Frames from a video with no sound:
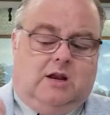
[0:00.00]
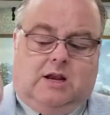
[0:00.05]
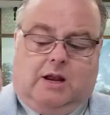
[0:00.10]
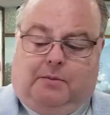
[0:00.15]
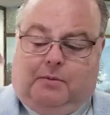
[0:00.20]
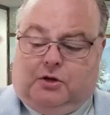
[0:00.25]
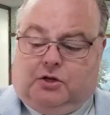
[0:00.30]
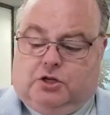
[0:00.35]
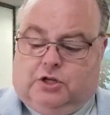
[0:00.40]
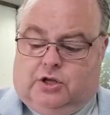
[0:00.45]

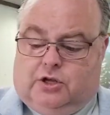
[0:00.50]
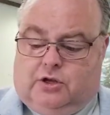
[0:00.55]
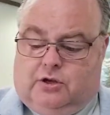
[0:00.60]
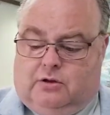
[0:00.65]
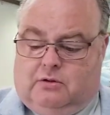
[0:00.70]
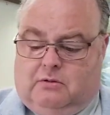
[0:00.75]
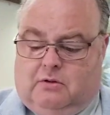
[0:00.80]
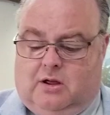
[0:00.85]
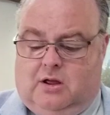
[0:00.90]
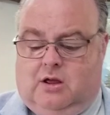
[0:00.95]
Number
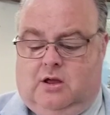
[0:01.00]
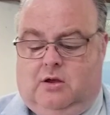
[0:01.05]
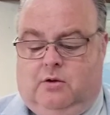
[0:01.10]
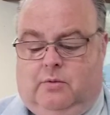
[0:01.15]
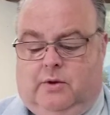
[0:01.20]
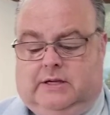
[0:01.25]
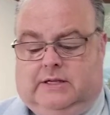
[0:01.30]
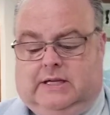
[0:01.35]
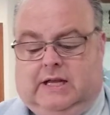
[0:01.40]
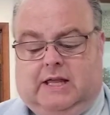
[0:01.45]
two,
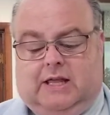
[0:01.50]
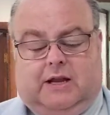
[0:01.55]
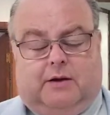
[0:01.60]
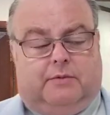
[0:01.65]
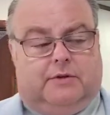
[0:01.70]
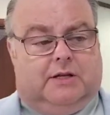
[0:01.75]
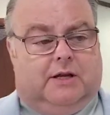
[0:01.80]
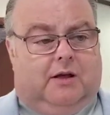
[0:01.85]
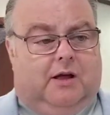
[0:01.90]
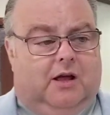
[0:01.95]
we see that it
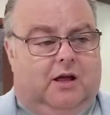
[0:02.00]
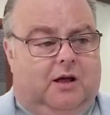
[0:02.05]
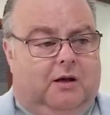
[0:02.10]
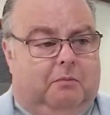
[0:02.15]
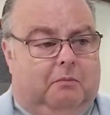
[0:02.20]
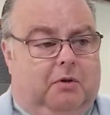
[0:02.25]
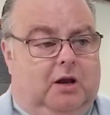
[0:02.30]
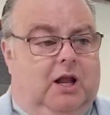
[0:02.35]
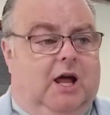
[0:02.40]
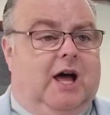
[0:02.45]
was a
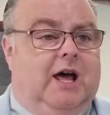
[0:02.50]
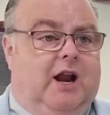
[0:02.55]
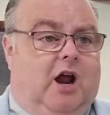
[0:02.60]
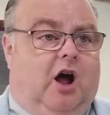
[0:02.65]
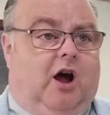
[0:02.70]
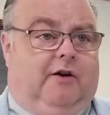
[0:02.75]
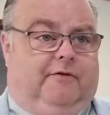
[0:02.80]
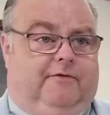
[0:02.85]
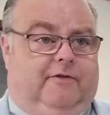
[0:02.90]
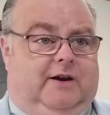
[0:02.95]
blood
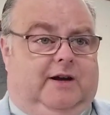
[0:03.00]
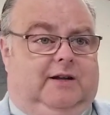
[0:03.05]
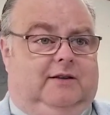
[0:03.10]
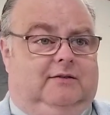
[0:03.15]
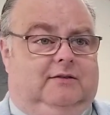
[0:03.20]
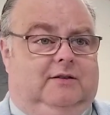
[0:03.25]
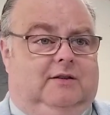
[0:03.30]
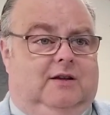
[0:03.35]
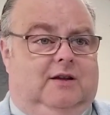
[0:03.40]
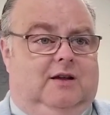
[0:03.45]
offering.
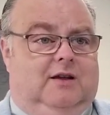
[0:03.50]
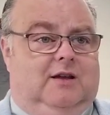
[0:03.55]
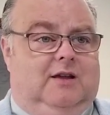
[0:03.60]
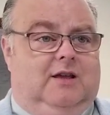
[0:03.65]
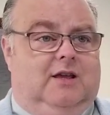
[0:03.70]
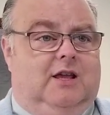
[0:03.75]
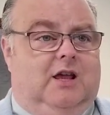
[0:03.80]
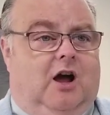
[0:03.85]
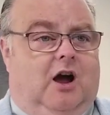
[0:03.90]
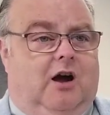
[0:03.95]

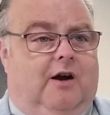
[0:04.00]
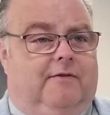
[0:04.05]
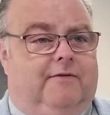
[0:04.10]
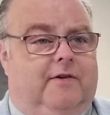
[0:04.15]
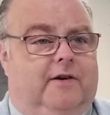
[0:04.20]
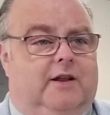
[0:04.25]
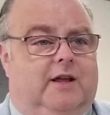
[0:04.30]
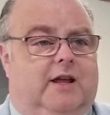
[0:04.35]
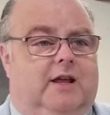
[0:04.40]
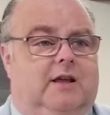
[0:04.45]
He
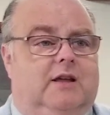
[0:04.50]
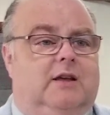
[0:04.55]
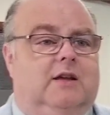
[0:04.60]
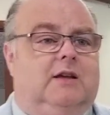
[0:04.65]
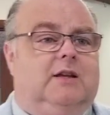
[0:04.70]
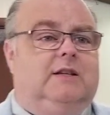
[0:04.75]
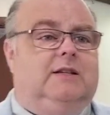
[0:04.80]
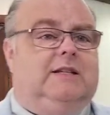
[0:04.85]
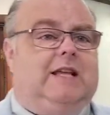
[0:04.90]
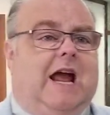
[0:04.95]
offered a
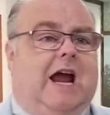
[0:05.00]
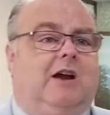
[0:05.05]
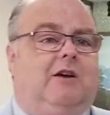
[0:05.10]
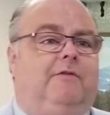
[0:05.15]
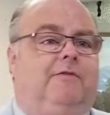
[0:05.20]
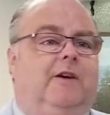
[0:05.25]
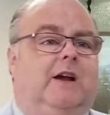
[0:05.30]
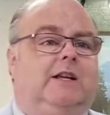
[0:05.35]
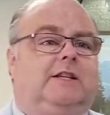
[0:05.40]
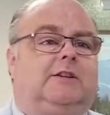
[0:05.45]

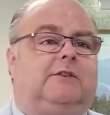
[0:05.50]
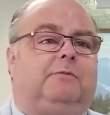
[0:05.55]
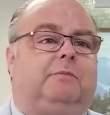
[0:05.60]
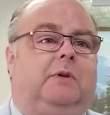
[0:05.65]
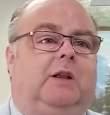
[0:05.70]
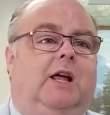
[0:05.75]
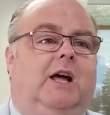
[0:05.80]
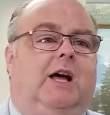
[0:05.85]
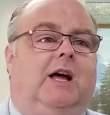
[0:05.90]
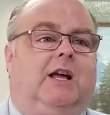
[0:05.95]
sacrifice of
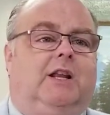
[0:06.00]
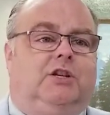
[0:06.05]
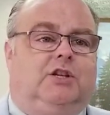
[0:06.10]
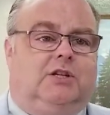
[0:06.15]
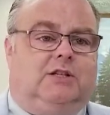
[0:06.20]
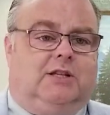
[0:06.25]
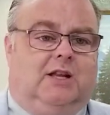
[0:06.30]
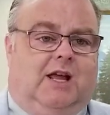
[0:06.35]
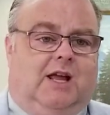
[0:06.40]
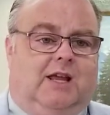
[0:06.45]
blood,
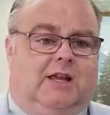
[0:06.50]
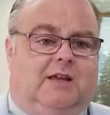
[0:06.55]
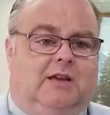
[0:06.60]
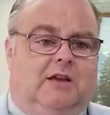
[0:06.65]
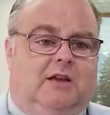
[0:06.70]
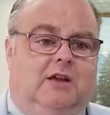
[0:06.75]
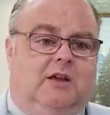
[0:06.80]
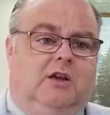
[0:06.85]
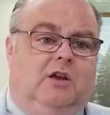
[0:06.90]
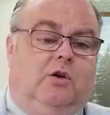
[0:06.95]
just like
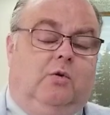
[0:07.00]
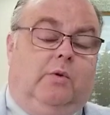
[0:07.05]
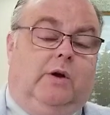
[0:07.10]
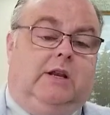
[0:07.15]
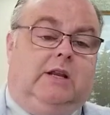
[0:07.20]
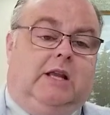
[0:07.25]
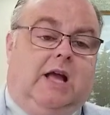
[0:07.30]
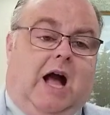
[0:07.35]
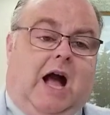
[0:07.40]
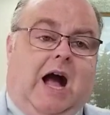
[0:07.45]

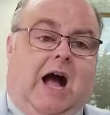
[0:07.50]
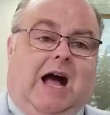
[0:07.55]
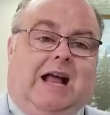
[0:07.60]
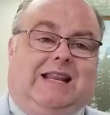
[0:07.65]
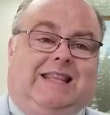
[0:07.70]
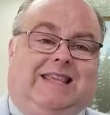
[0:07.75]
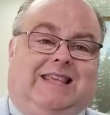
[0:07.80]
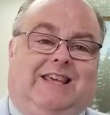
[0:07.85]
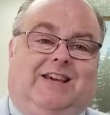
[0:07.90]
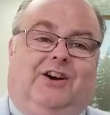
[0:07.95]
when
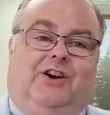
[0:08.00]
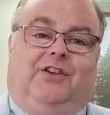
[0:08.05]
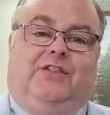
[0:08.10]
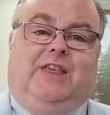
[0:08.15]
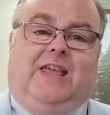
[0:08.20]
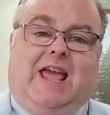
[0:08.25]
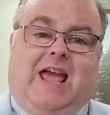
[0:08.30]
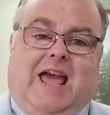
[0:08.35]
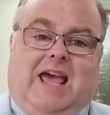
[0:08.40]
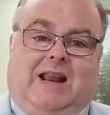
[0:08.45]
God killed
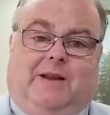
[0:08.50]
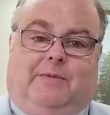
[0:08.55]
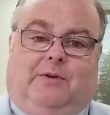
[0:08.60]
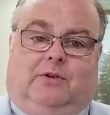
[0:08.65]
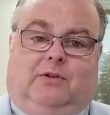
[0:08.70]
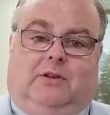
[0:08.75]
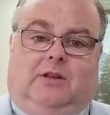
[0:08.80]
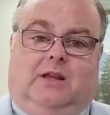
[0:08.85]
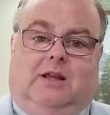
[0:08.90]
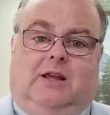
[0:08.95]
the
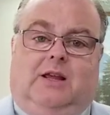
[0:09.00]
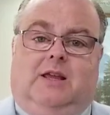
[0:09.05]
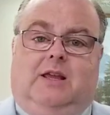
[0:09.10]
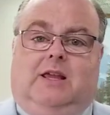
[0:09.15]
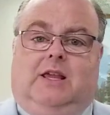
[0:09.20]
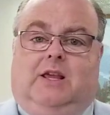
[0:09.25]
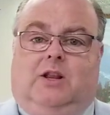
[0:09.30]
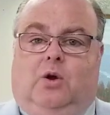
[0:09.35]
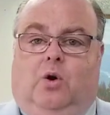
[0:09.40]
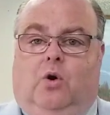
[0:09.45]
animal
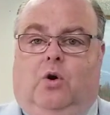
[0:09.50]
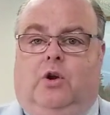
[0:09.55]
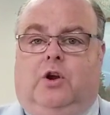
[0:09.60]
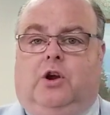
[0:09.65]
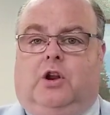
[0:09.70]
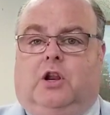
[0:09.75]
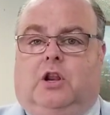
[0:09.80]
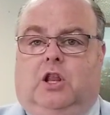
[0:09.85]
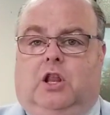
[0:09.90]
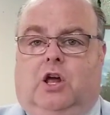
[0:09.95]
in order
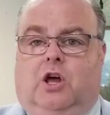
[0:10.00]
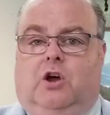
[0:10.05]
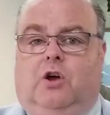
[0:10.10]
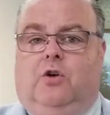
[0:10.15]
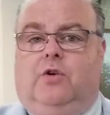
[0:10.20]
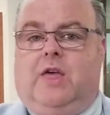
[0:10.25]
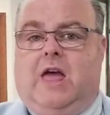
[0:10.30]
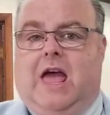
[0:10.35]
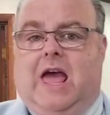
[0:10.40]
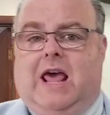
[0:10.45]
to
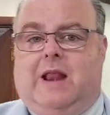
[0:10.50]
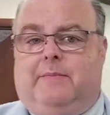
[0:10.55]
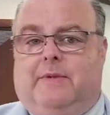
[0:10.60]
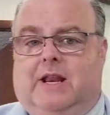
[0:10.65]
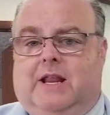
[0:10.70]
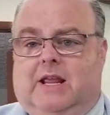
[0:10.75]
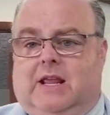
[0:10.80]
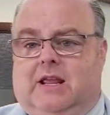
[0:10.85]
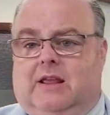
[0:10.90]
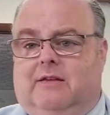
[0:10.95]
clothe Adam
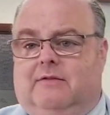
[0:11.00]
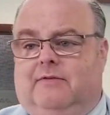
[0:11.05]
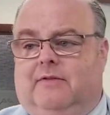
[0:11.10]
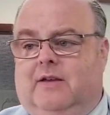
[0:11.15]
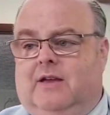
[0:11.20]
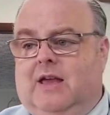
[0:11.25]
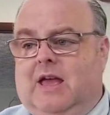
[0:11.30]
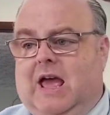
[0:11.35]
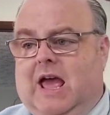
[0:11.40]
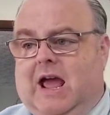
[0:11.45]
and Eve
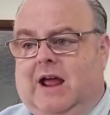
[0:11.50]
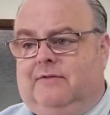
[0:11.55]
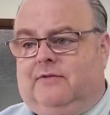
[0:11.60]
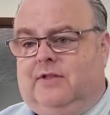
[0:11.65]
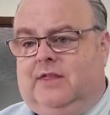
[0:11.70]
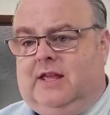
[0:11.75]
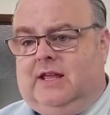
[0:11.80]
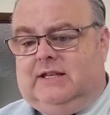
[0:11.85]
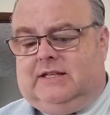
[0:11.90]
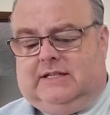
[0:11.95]
after
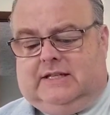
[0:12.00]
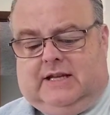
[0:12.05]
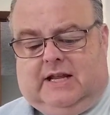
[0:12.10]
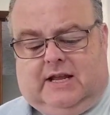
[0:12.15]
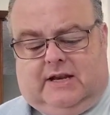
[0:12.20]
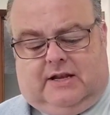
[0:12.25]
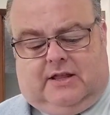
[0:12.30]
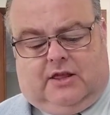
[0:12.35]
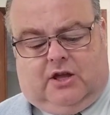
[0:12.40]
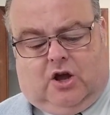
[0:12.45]
they had
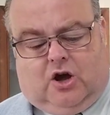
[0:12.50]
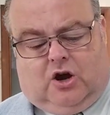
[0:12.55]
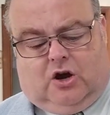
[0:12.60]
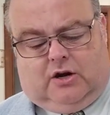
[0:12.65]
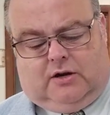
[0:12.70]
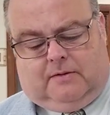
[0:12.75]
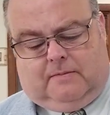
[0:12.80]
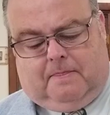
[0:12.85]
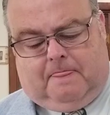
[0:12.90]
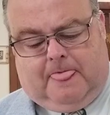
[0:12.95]
sinned in the
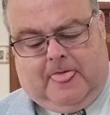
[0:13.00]
garden.